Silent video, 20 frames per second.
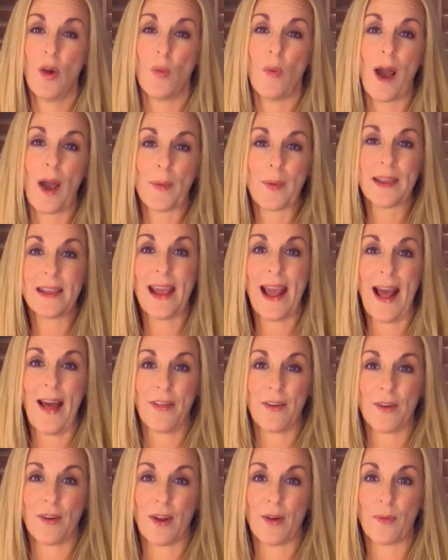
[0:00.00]
why we
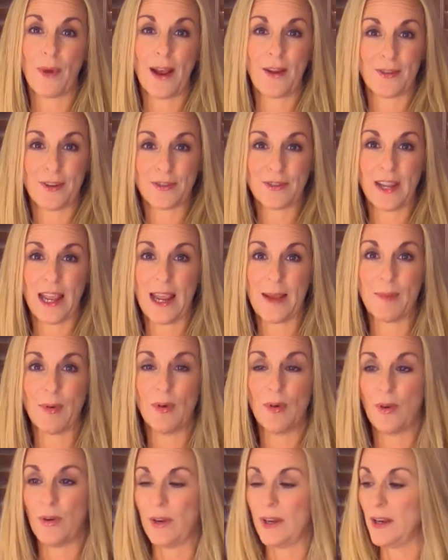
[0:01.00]
gather around our
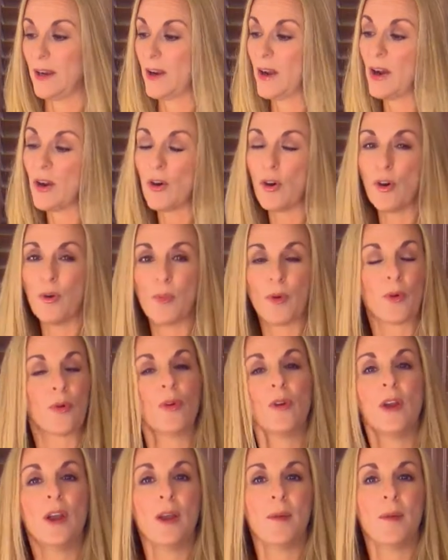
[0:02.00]
table or at home, or